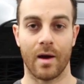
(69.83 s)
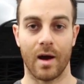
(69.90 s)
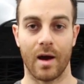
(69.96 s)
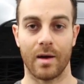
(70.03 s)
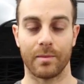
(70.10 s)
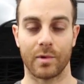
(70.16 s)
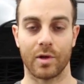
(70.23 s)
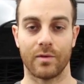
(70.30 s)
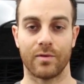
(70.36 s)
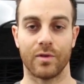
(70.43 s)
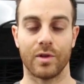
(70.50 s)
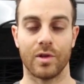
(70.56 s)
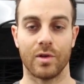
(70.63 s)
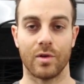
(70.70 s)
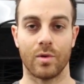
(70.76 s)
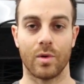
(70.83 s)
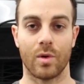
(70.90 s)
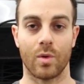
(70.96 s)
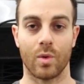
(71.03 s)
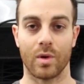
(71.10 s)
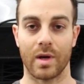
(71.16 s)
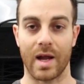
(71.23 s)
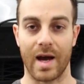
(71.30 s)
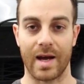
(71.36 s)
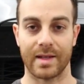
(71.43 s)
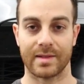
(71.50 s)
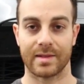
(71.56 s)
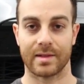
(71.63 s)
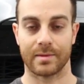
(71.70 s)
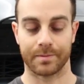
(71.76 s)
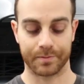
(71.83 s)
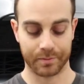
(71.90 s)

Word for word: um, good for you or not.